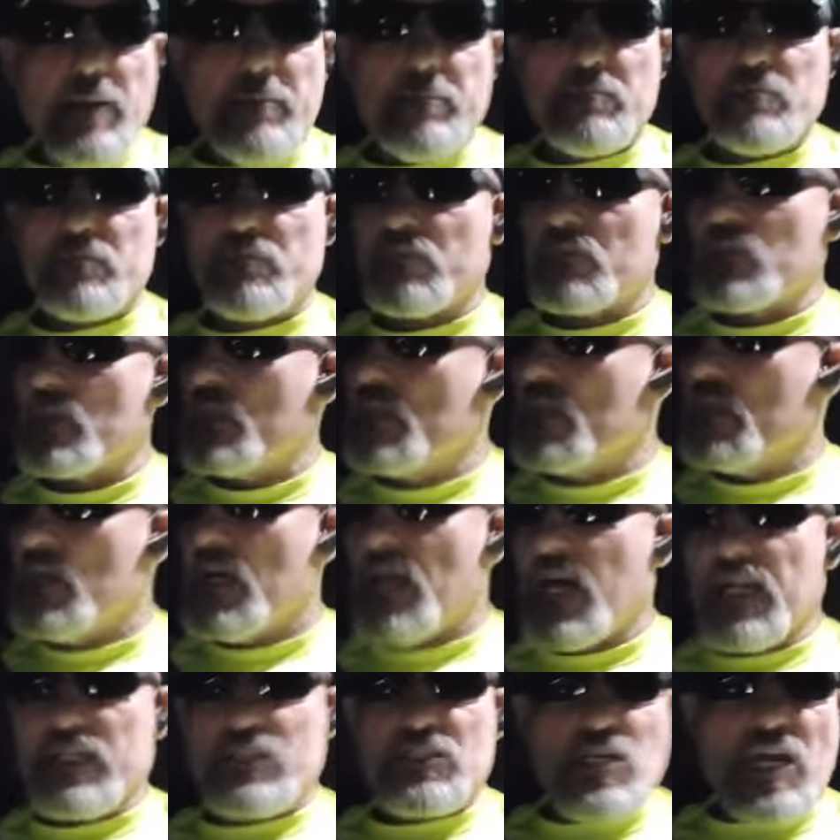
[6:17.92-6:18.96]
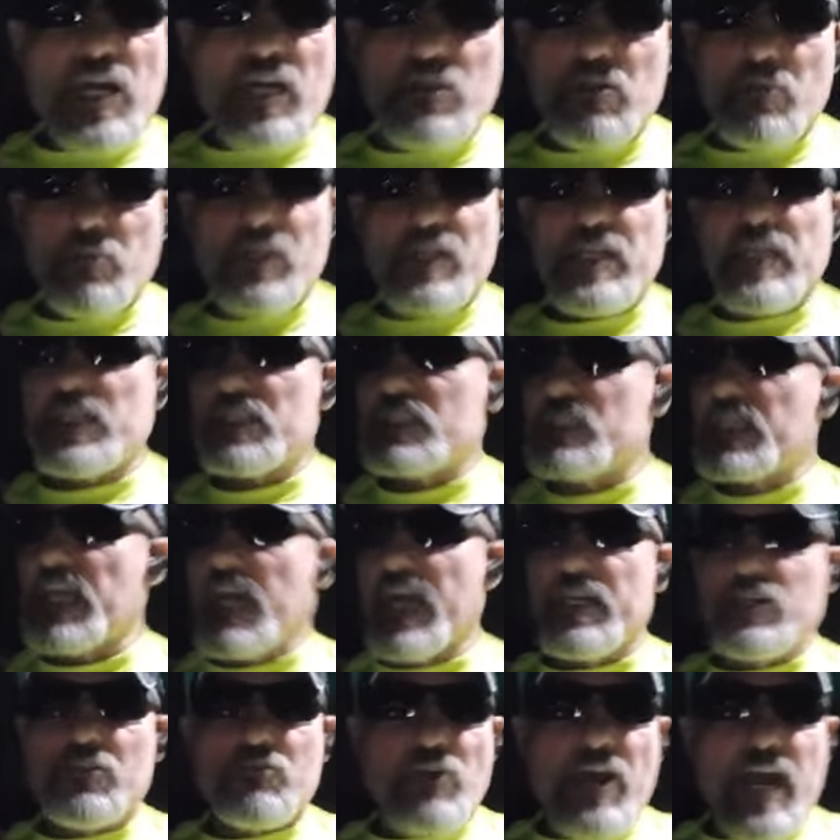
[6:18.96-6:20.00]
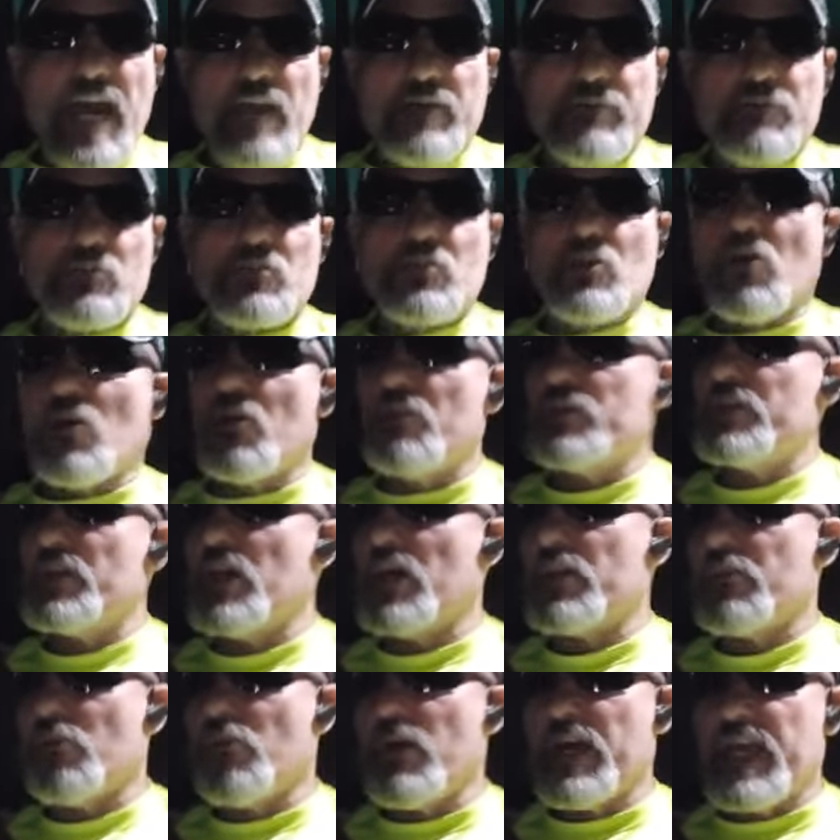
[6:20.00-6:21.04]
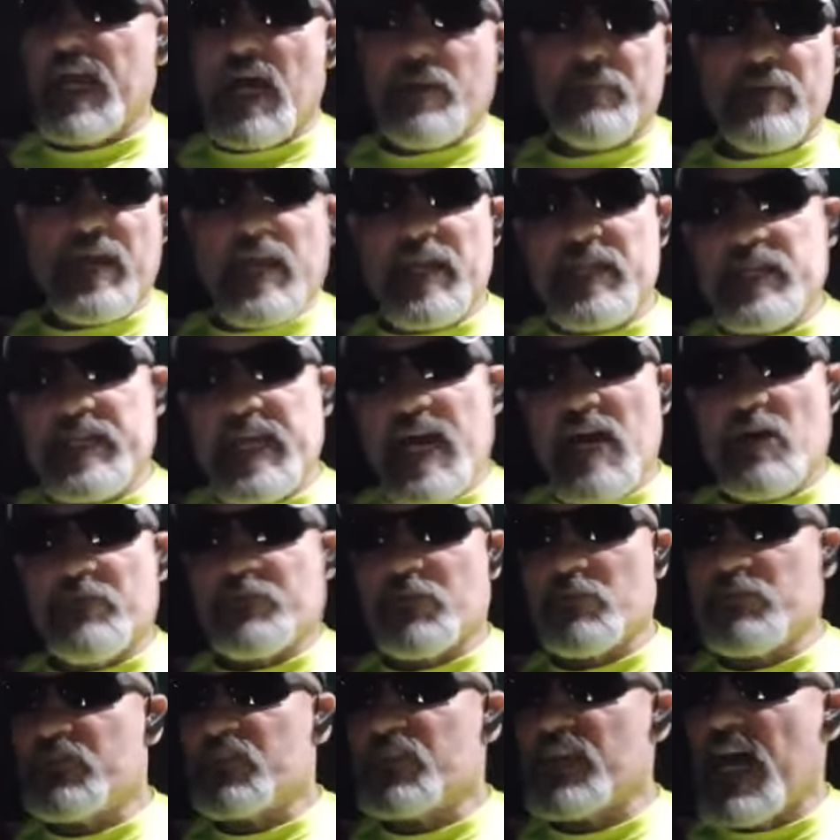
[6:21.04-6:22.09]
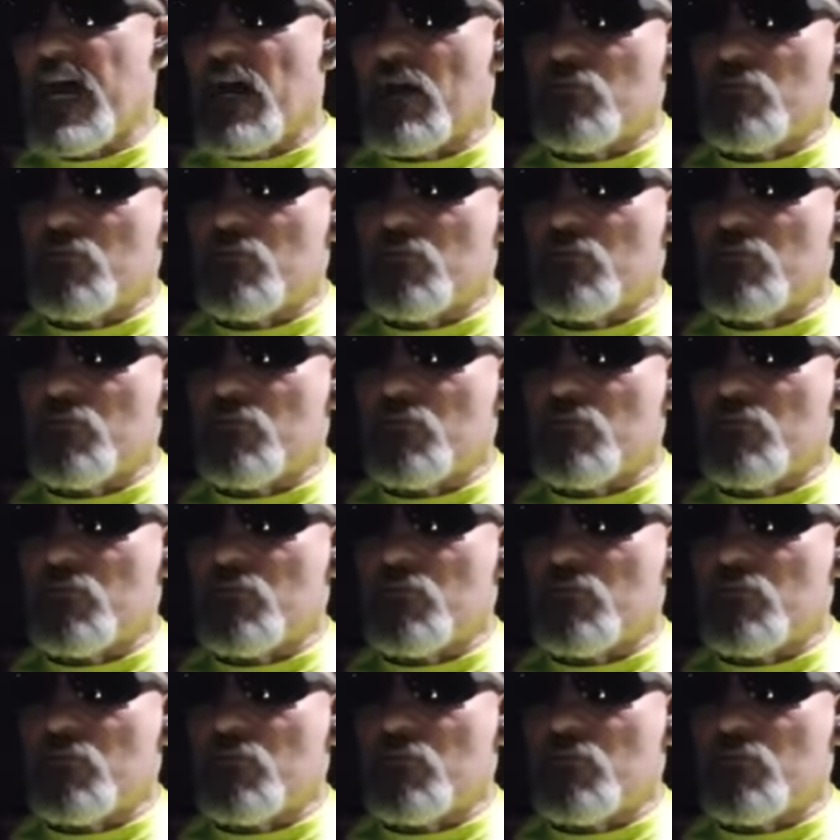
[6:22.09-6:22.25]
I'm talking to at least 10 drivers going the other way. I'm heading down from